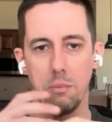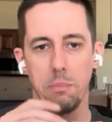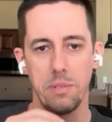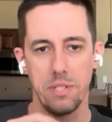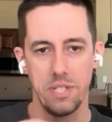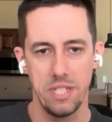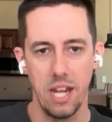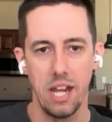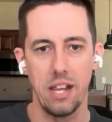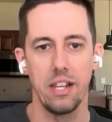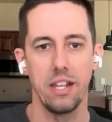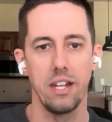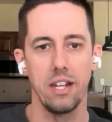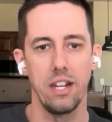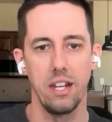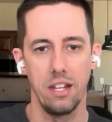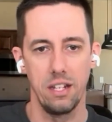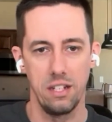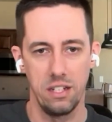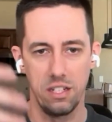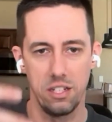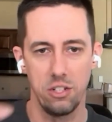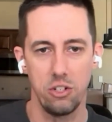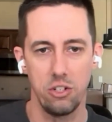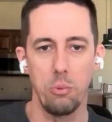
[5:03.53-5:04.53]
selling
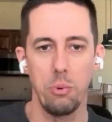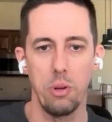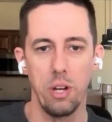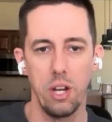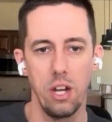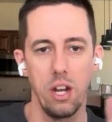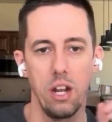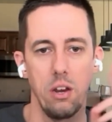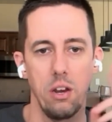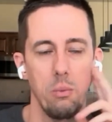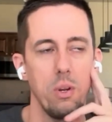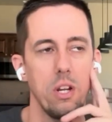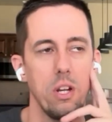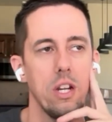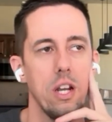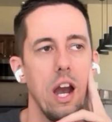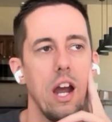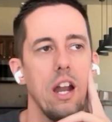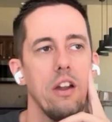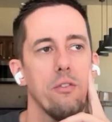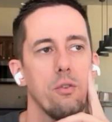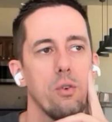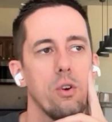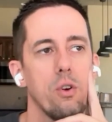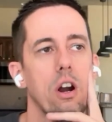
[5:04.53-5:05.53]
it, distributing it, we
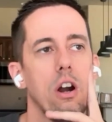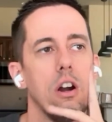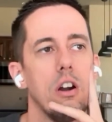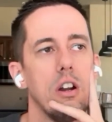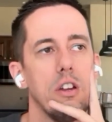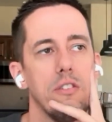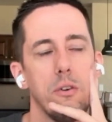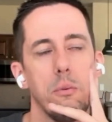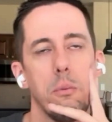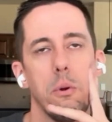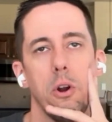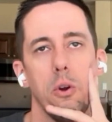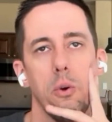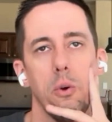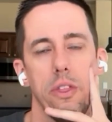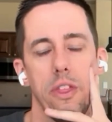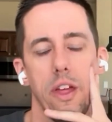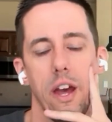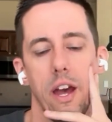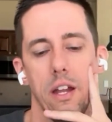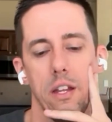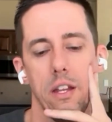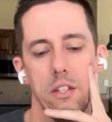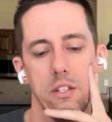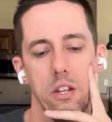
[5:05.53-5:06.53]
kind of were already familiar with
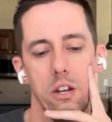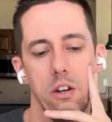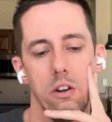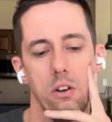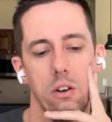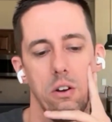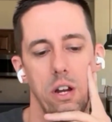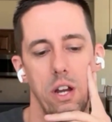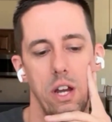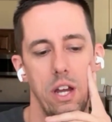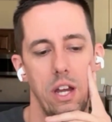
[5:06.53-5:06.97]
that. So